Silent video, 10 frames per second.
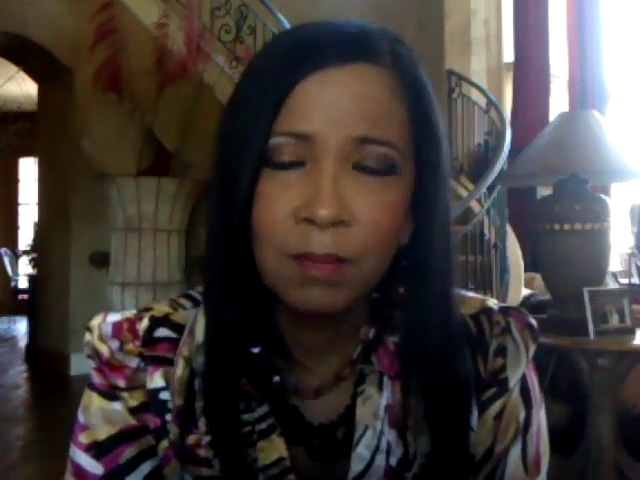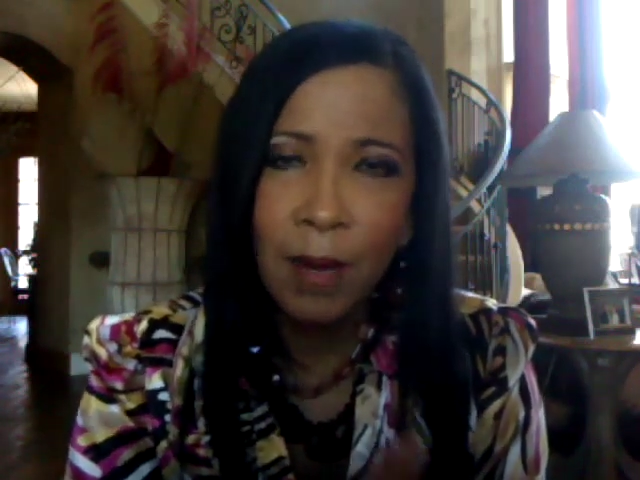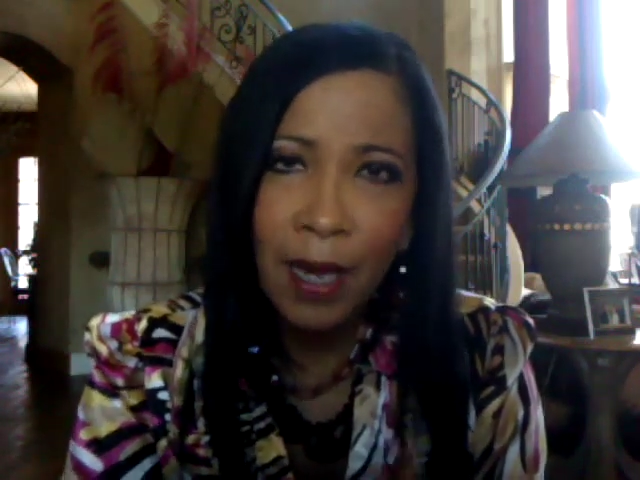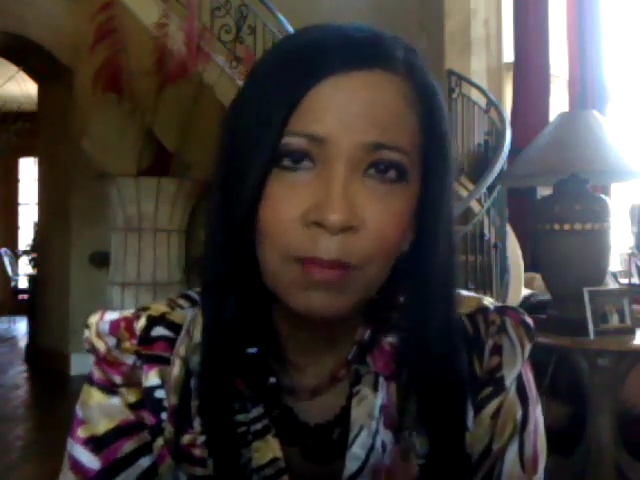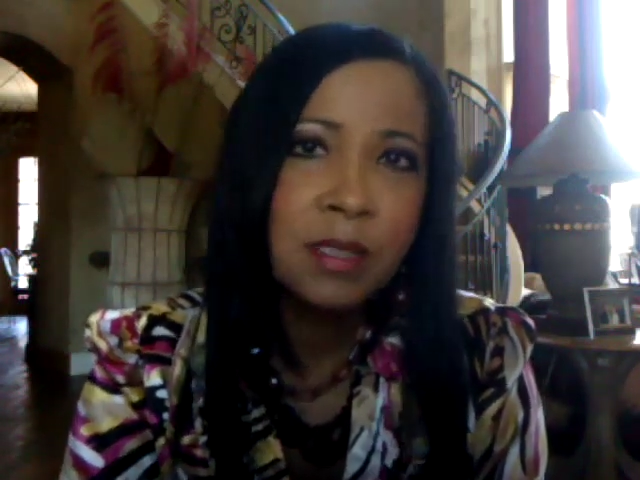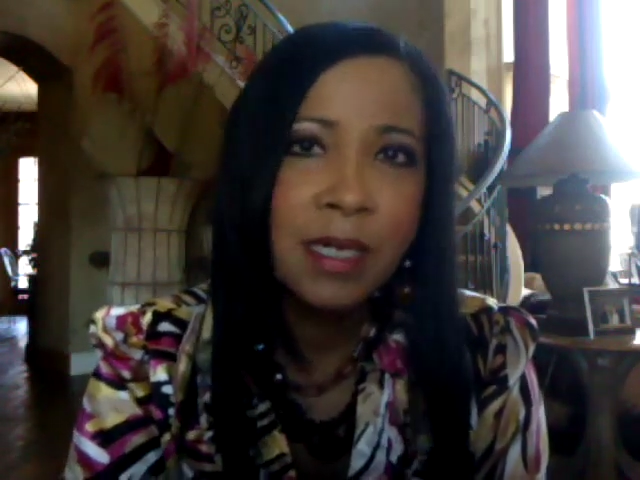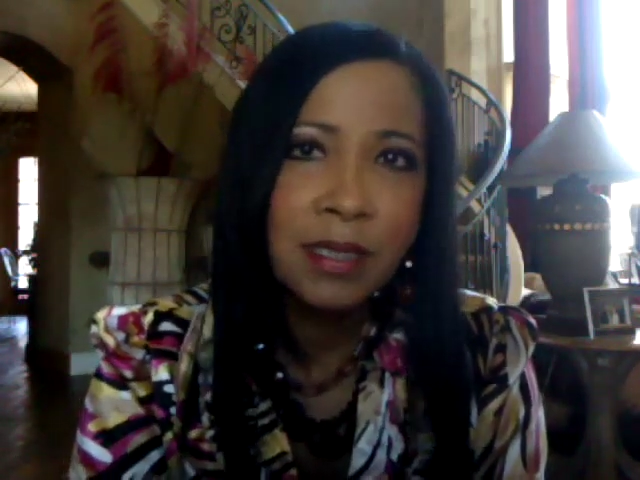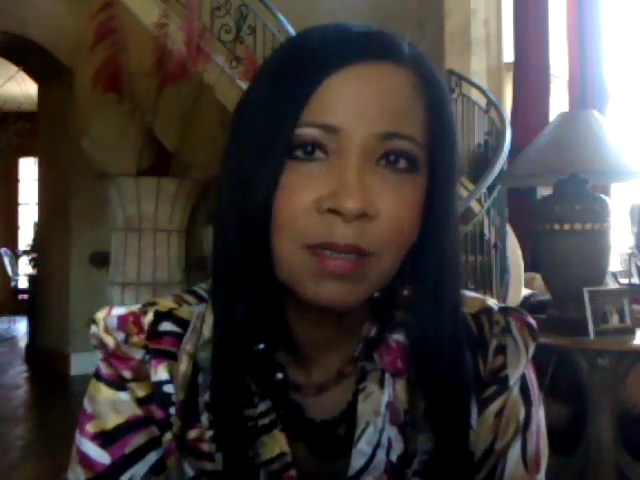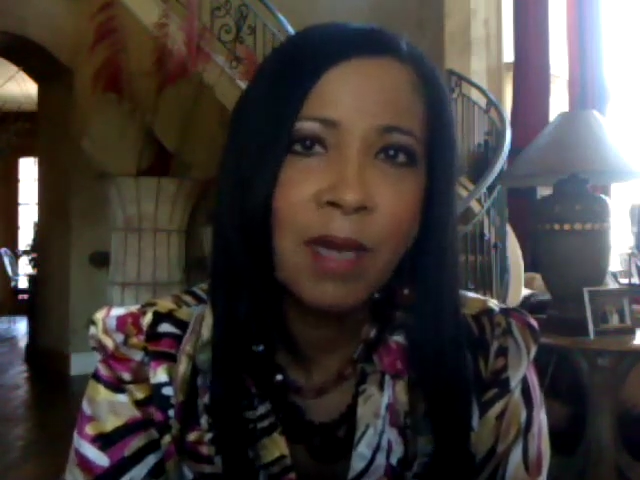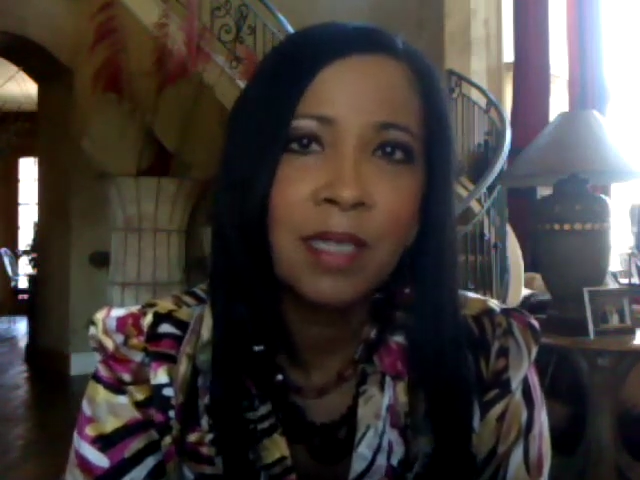The Bible says
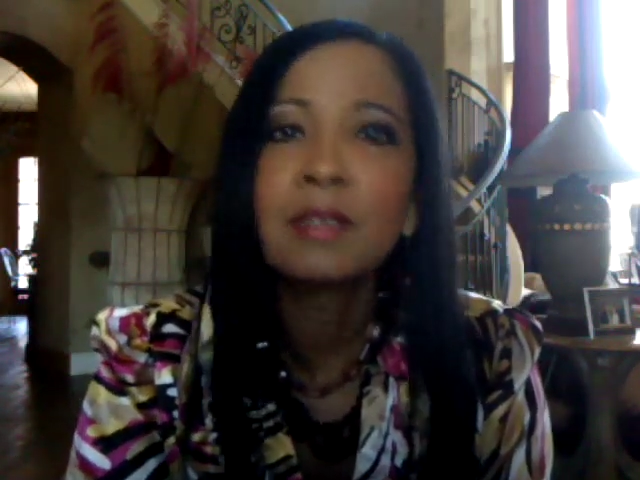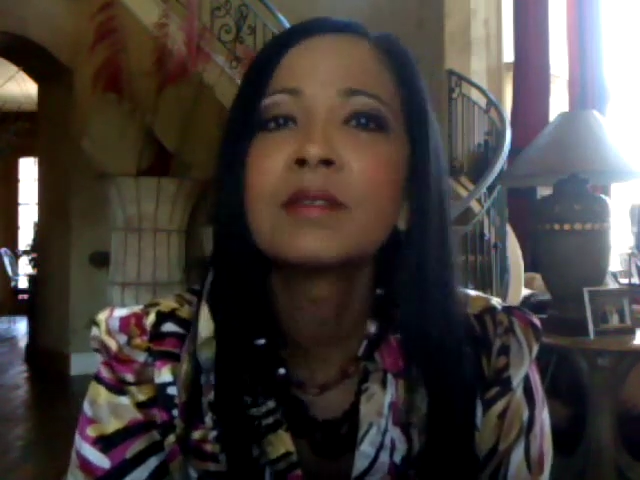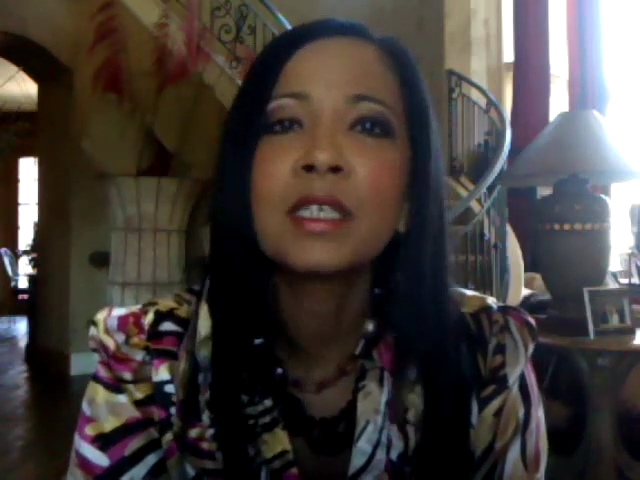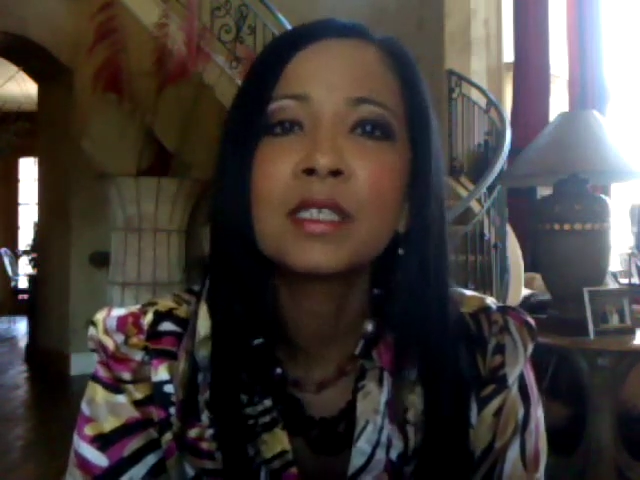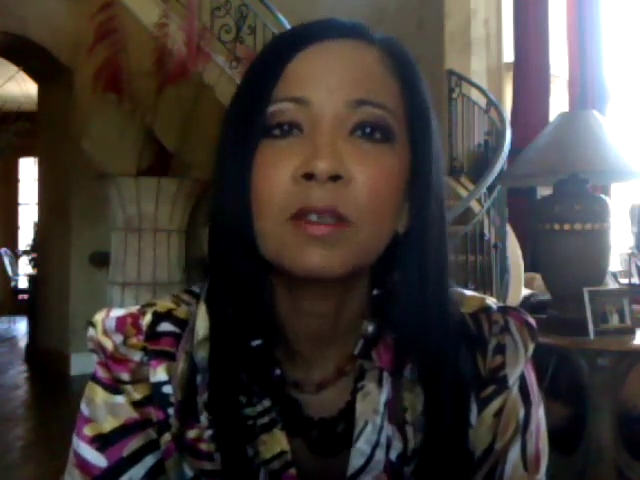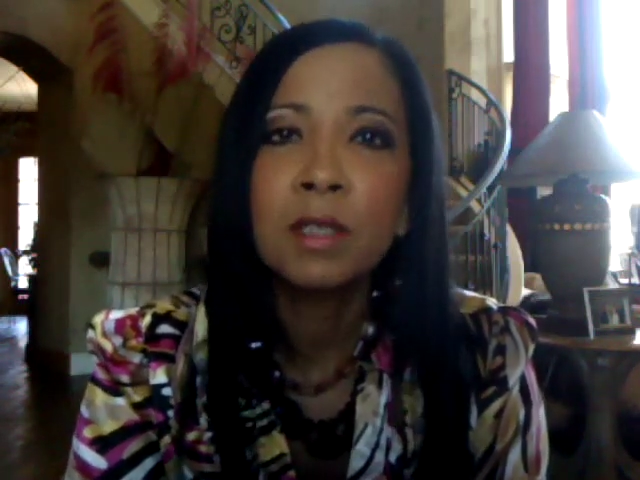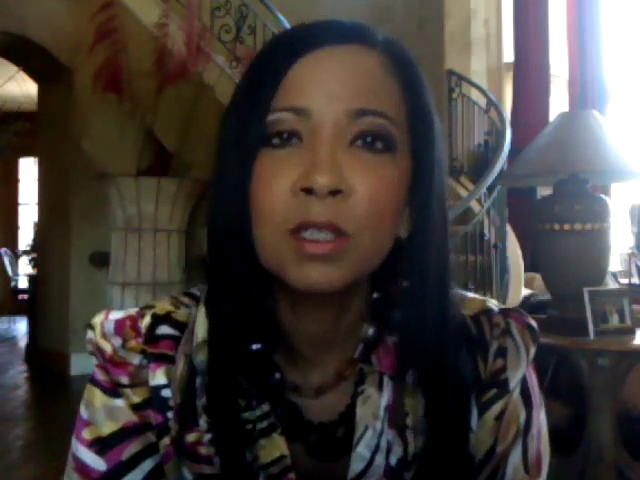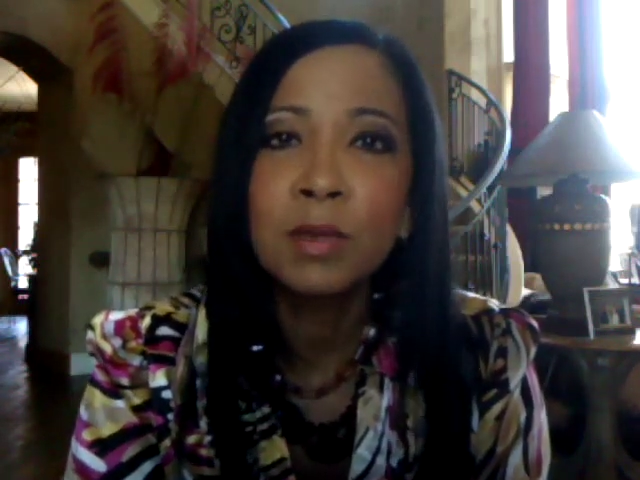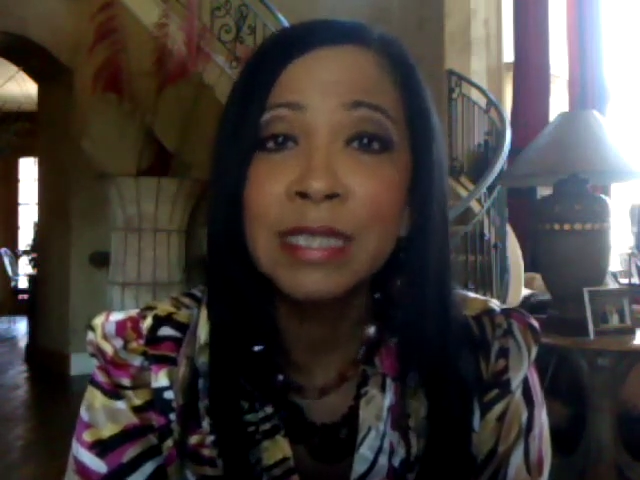in Matthew 6:33,